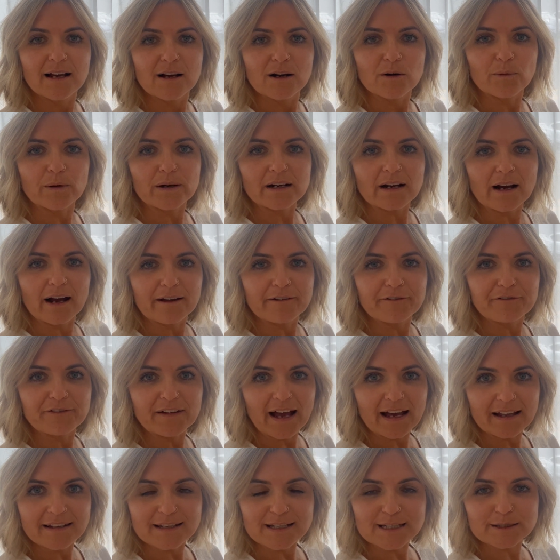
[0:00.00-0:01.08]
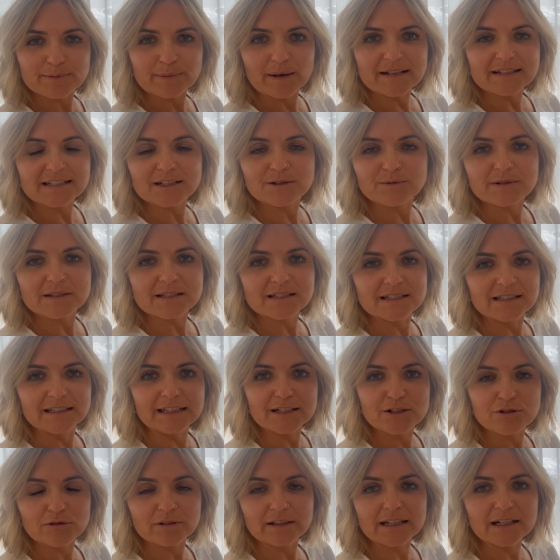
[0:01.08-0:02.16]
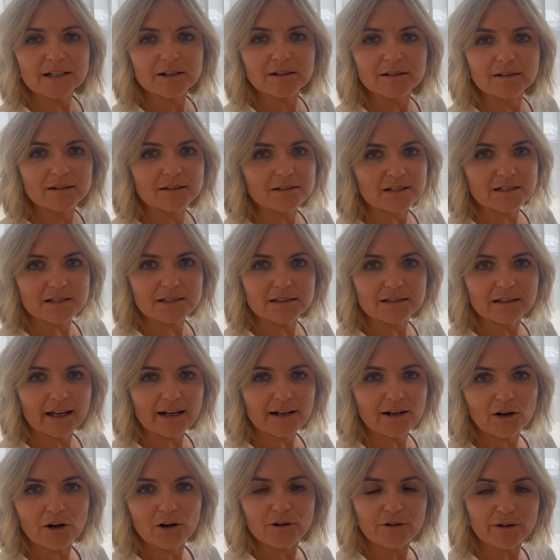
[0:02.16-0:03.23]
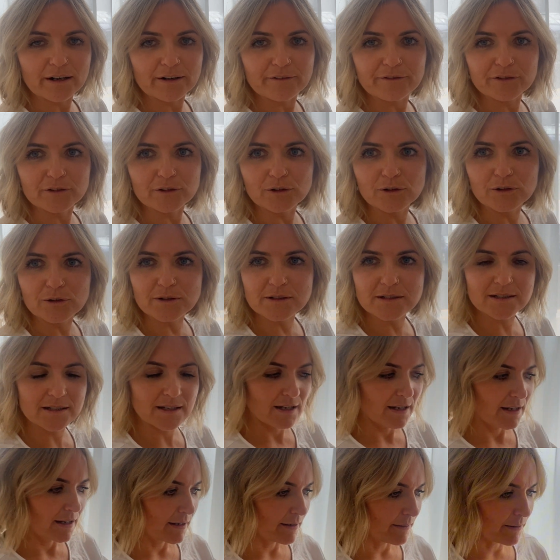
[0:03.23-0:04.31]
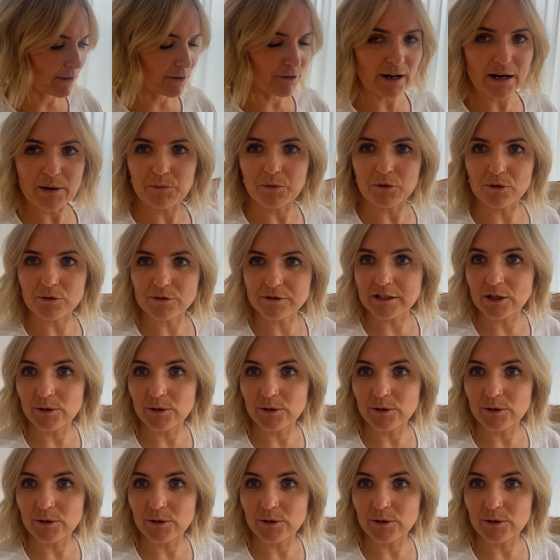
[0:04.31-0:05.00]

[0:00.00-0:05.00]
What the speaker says: When I found this space, it was literally just like concrete floors, grey walls.